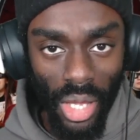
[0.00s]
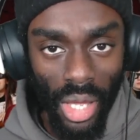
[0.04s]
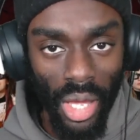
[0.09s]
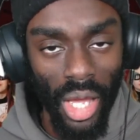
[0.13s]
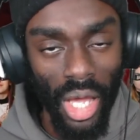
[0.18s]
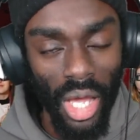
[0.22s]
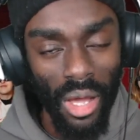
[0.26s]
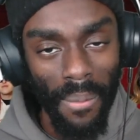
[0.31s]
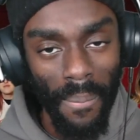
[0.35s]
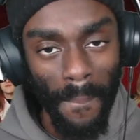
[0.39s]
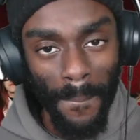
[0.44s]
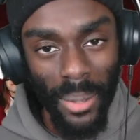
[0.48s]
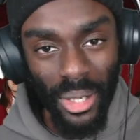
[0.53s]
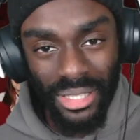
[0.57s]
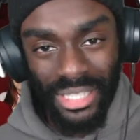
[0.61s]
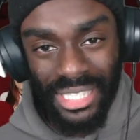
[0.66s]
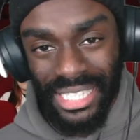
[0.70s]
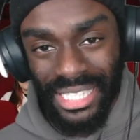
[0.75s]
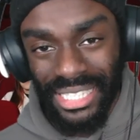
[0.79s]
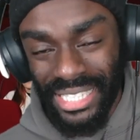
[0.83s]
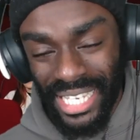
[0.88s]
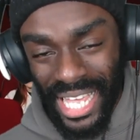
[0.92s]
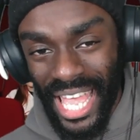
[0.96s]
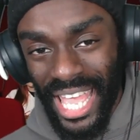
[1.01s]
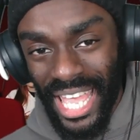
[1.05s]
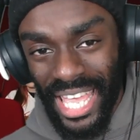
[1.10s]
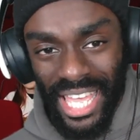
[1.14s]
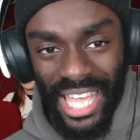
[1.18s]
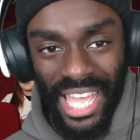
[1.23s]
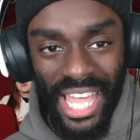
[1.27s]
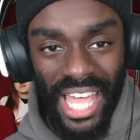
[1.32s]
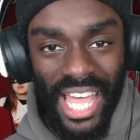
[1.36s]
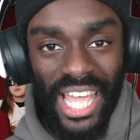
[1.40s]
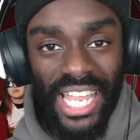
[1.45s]
but
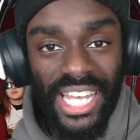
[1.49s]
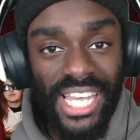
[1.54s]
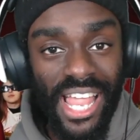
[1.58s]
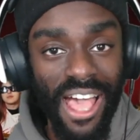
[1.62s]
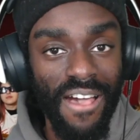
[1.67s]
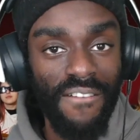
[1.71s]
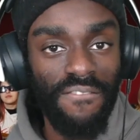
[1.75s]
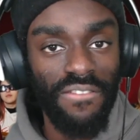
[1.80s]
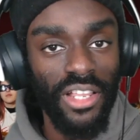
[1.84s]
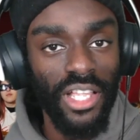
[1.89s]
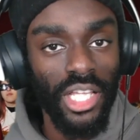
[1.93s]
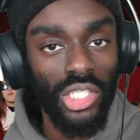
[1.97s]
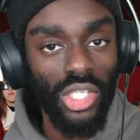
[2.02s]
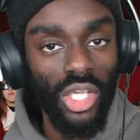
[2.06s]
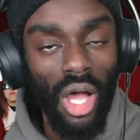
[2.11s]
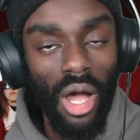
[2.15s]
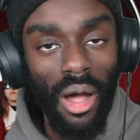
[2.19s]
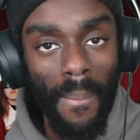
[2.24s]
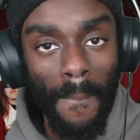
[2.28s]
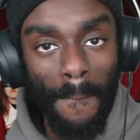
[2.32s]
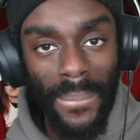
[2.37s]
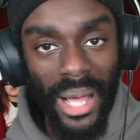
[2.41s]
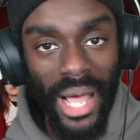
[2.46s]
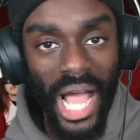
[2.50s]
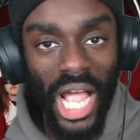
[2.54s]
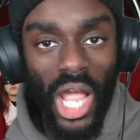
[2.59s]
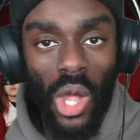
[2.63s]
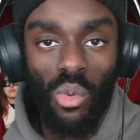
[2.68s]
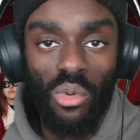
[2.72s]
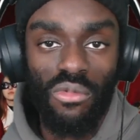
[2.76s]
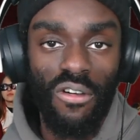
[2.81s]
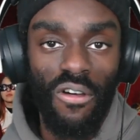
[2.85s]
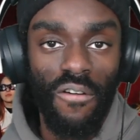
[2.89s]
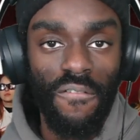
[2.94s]
today Netflix are
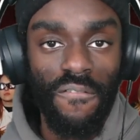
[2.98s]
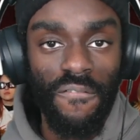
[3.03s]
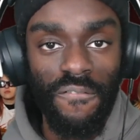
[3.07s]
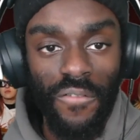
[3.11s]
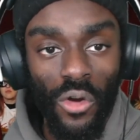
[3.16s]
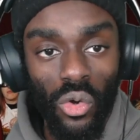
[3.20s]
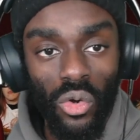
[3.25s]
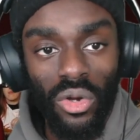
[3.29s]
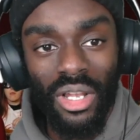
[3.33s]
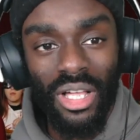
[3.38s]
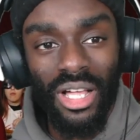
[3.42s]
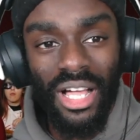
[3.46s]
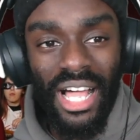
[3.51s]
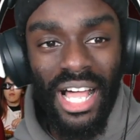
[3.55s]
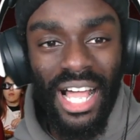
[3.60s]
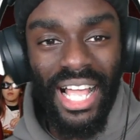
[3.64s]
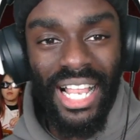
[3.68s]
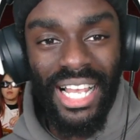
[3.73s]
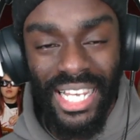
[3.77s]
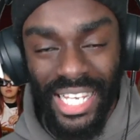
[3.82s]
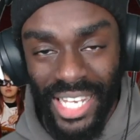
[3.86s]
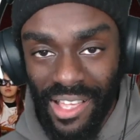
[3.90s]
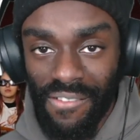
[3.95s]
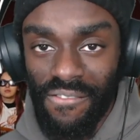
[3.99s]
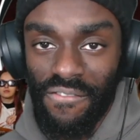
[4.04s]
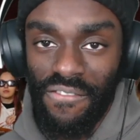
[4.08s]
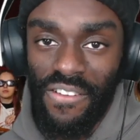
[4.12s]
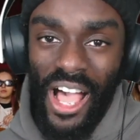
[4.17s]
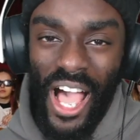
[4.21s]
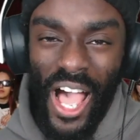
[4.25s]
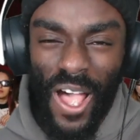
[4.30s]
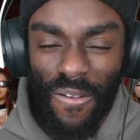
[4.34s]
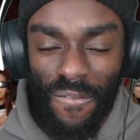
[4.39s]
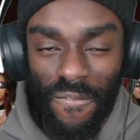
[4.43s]
back with a
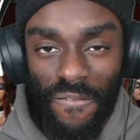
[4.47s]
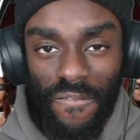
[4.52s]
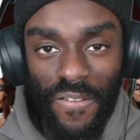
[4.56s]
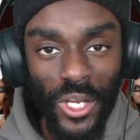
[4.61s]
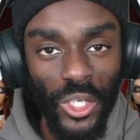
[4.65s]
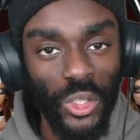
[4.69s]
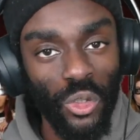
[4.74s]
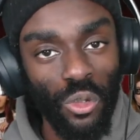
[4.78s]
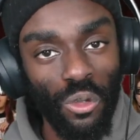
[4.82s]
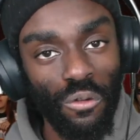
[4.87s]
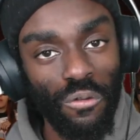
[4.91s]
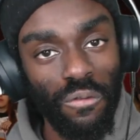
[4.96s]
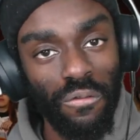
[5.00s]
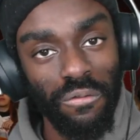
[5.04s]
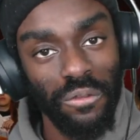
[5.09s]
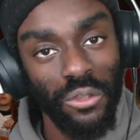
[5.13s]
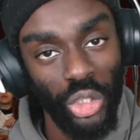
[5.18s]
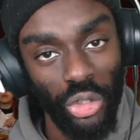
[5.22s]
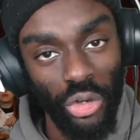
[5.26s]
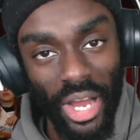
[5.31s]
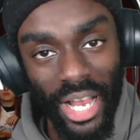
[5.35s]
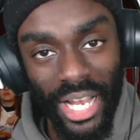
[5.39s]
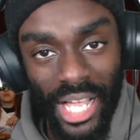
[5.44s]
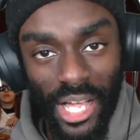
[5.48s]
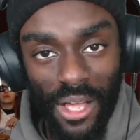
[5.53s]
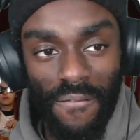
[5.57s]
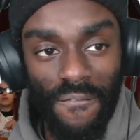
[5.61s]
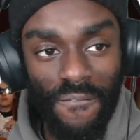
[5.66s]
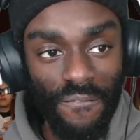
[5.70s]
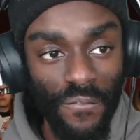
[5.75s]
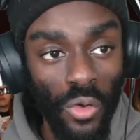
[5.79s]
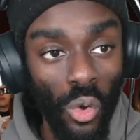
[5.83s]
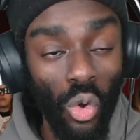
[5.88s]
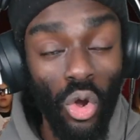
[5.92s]
full-length official trailer
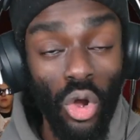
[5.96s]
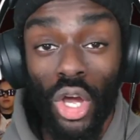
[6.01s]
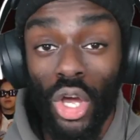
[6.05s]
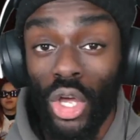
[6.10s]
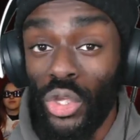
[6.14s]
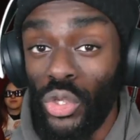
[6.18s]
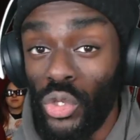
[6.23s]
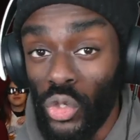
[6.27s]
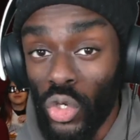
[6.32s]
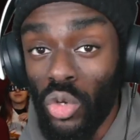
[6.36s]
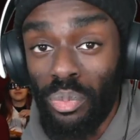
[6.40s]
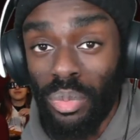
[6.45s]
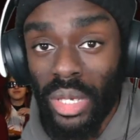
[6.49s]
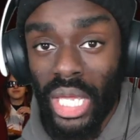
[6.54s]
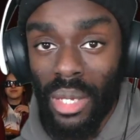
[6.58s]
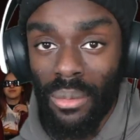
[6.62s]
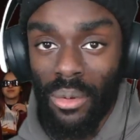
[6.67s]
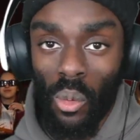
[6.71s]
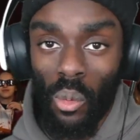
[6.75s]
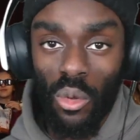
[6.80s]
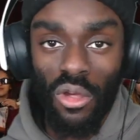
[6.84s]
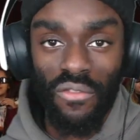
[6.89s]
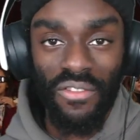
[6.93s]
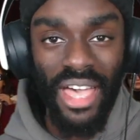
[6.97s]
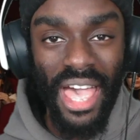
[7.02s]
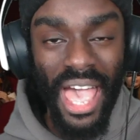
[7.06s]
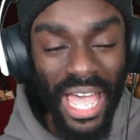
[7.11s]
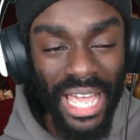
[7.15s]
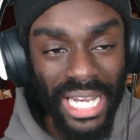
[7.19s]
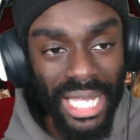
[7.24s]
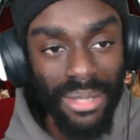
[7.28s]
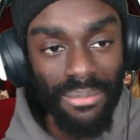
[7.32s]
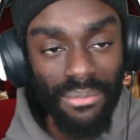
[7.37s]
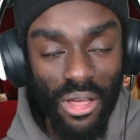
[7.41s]
for you people with
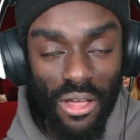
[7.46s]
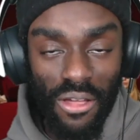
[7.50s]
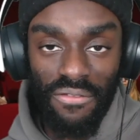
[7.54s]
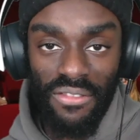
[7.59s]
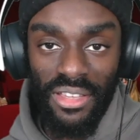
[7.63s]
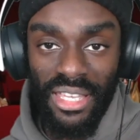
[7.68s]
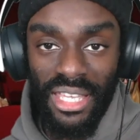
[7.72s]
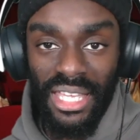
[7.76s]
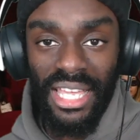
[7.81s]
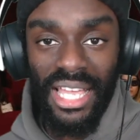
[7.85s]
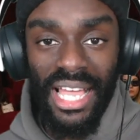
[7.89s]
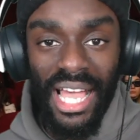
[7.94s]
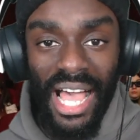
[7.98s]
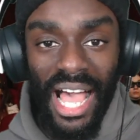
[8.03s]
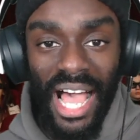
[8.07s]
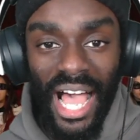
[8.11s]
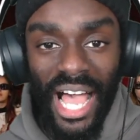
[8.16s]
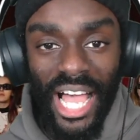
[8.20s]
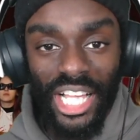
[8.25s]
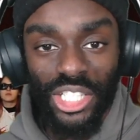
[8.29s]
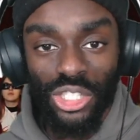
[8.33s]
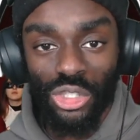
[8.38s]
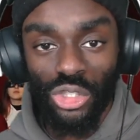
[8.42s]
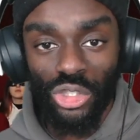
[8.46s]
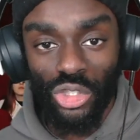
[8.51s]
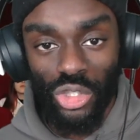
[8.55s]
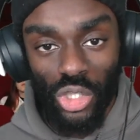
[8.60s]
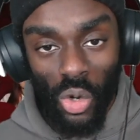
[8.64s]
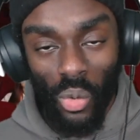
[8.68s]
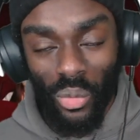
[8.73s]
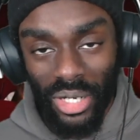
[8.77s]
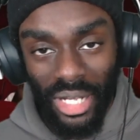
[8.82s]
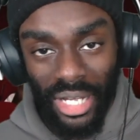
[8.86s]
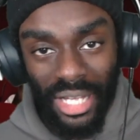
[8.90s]
Eddie Murphy and
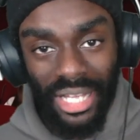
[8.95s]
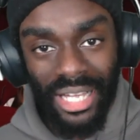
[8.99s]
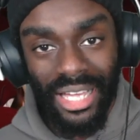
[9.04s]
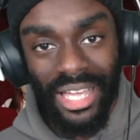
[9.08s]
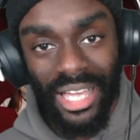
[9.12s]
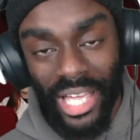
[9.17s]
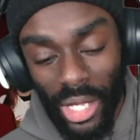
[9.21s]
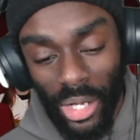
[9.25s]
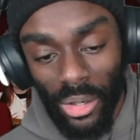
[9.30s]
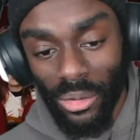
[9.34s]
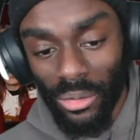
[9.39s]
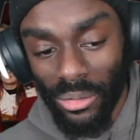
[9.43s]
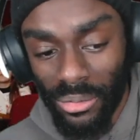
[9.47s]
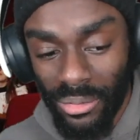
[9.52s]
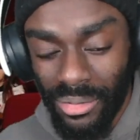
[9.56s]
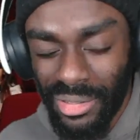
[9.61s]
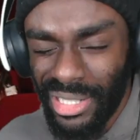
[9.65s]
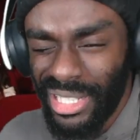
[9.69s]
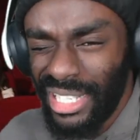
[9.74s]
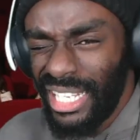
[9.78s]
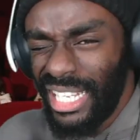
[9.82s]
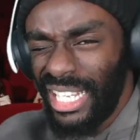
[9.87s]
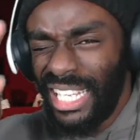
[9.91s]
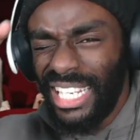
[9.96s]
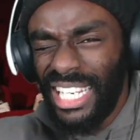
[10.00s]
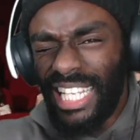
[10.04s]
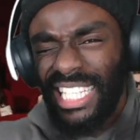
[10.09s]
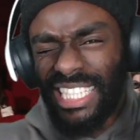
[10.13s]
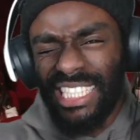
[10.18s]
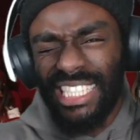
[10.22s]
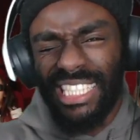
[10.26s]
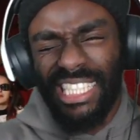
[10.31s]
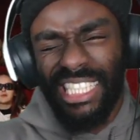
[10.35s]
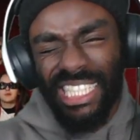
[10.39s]
Jonah Hill.
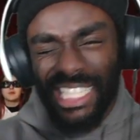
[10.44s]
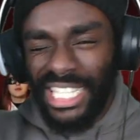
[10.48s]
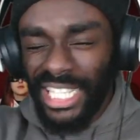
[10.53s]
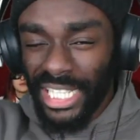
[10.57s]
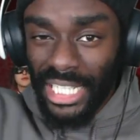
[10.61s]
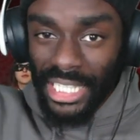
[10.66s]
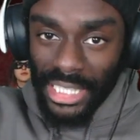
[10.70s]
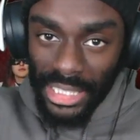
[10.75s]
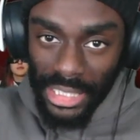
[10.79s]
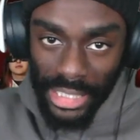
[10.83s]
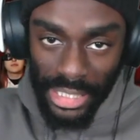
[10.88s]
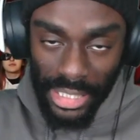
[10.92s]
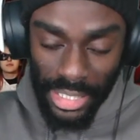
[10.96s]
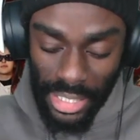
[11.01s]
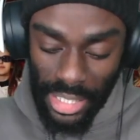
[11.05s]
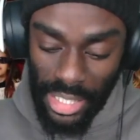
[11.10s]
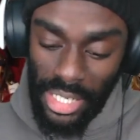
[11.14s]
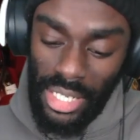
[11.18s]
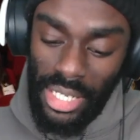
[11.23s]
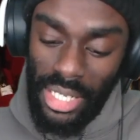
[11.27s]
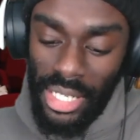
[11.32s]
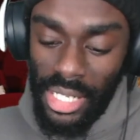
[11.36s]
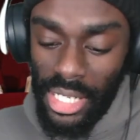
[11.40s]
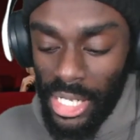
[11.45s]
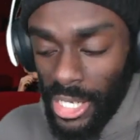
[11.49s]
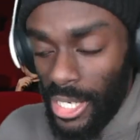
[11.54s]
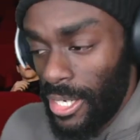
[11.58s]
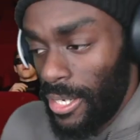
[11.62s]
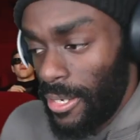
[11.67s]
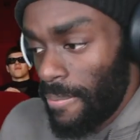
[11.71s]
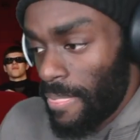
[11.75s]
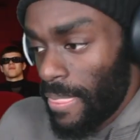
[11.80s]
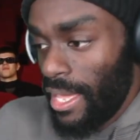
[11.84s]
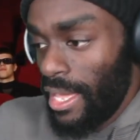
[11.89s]
Let's get it.
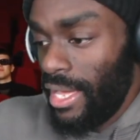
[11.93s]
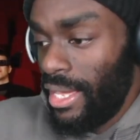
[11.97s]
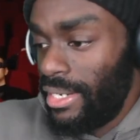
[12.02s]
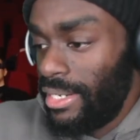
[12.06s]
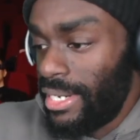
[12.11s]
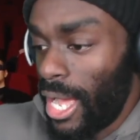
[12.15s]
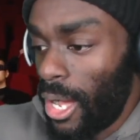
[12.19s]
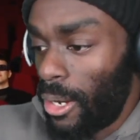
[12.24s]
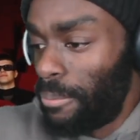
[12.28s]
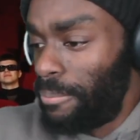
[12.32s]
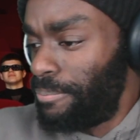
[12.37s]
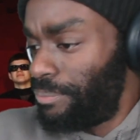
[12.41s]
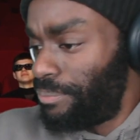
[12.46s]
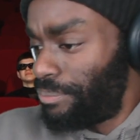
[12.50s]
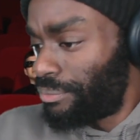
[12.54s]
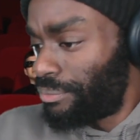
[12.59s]
Now,